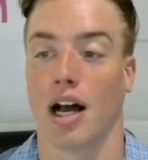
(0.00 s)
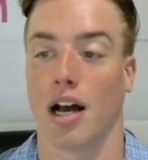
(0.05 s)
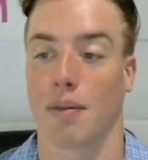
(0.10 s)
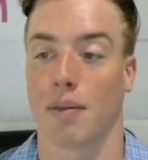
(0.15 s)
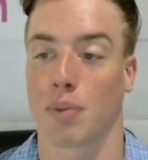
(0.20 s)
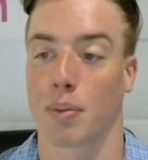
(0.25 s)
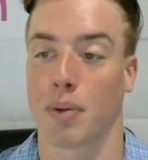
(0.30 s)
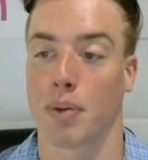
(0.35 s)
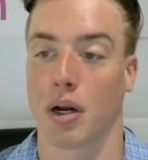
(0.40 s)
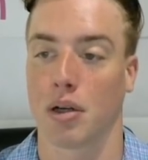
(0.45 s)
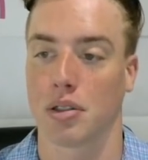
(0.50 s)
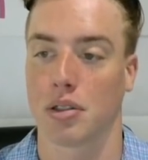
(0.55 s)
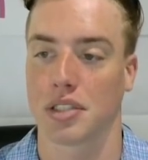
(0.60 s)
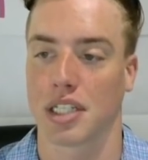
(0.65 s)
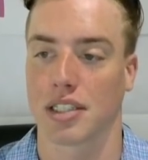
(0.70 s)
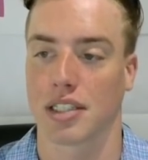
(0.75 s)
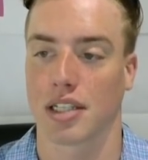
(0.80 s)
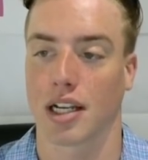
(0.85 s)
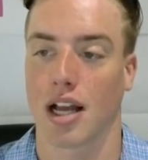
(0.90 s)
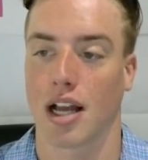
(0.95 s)
proposed
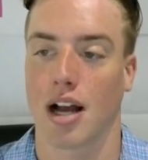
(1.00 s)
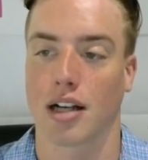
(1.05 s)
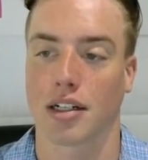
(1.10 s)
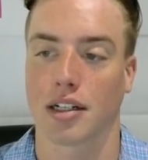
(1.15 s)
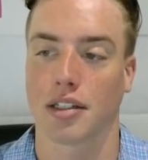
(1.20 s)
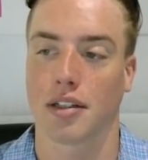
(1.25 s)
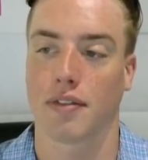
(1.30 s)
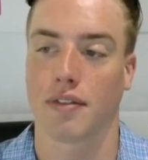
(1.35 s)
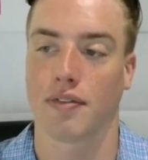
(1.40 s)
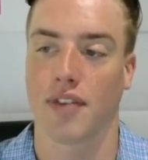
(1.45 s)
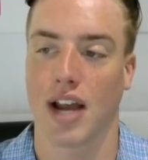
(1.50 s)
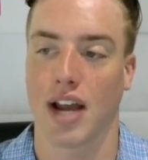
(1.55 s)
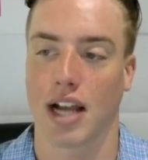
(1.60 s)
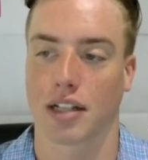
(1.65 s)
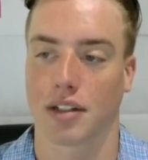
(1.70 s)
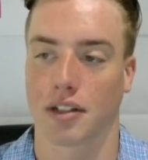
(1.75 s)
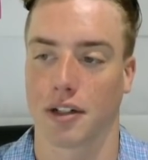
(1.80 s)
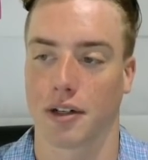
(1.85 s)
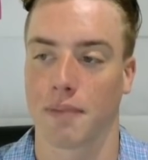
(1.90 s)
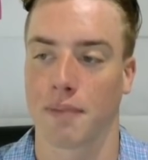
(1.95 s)
as a cognitive
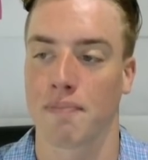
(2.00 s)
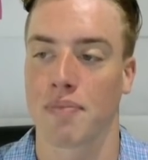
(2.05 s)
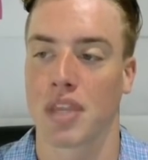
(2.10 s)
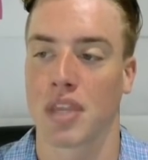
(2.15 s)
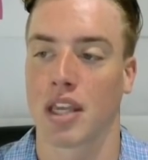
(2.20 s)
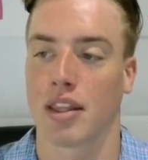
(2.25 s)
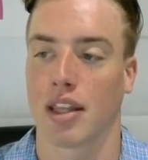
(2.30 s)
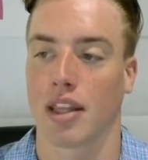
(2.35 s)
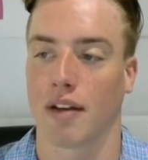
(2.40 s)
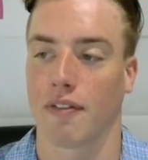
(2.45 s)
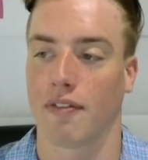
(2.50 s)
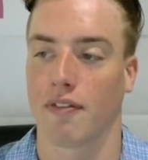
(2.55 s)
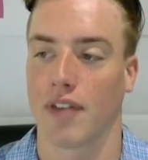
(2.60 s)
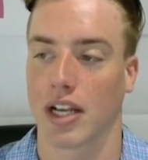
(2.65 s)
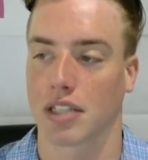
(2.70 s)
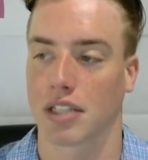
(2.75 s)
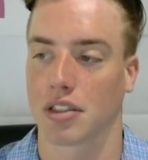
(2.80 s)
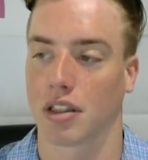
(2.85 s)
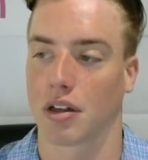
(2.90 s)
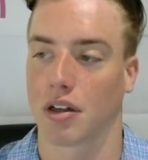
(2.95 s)
factor that
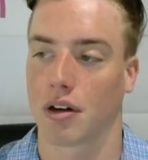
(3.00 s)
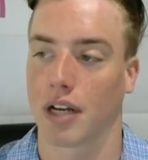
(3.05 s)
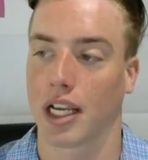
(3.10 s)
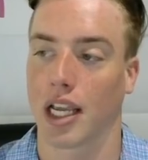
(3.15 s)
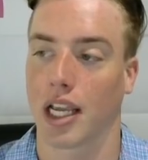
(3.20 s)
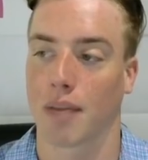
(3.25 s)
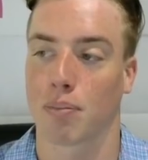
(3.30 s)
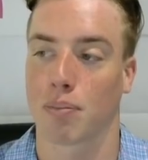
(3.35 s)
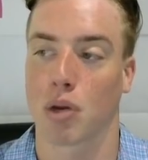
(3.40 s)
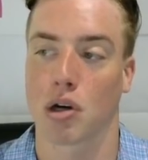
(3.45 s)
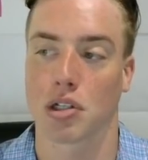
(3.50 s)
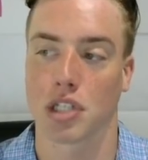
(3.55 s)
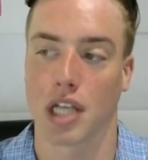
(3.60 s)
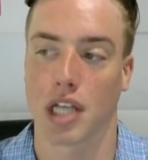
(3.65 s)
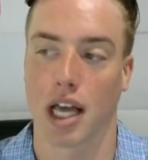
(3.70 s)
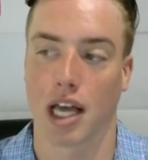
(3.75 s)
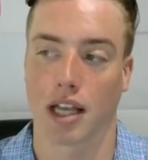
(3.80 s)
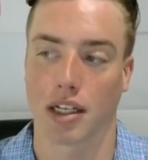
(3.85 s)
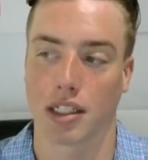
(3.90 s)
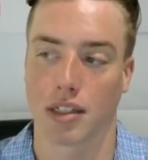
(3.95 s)
affects learning and
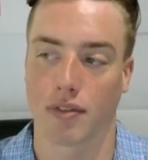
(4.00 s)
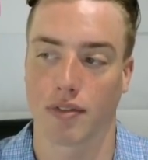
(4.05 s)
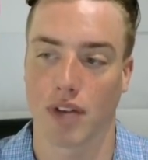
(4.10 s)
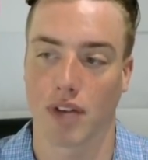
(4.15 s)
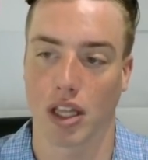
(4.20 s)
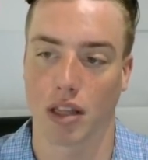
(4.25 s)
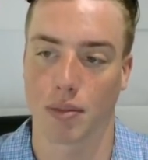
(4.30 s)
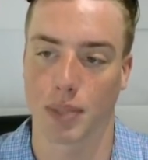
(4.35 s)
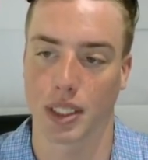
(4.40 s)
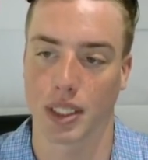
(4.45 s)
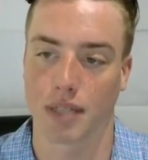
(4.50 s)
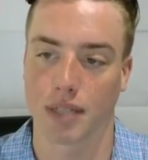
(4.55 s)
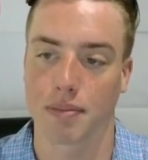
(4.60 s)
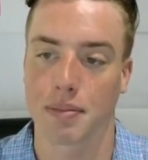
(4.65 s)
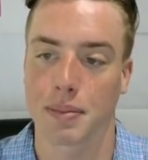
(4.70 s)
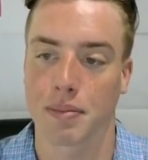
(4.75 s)
personality development.